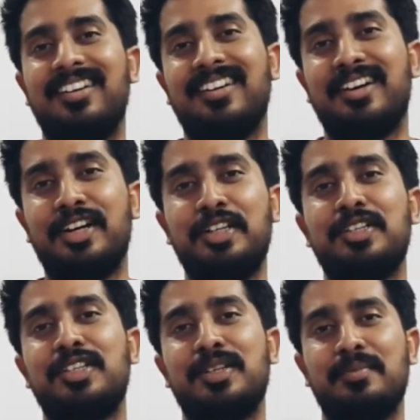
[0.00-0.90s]

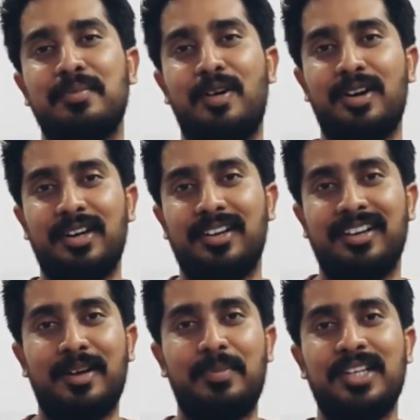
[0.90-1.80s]
criticism or
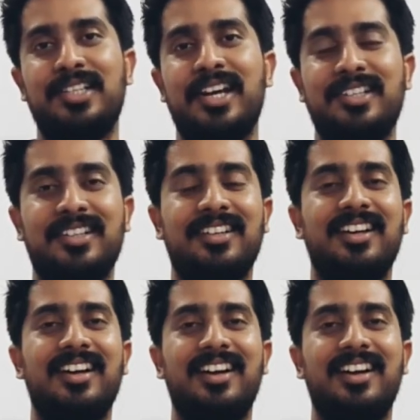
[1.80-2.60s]
appreciation.